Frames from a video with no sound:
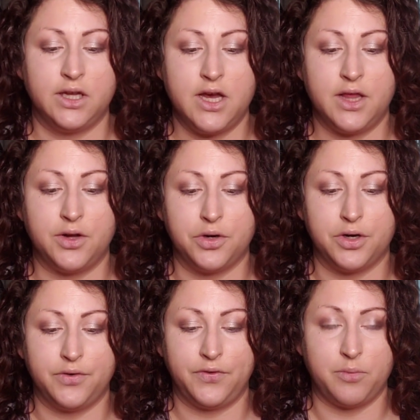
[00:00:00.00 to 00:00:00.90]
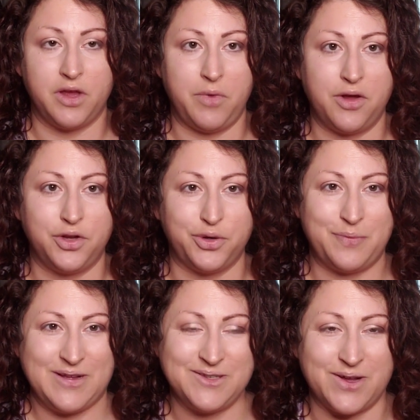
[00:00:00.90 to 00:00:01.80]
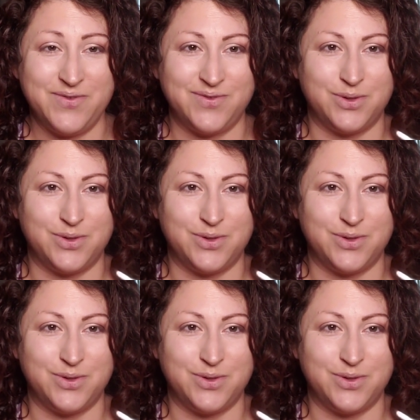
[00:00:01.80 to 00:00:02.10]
I learned from them how to do it myself,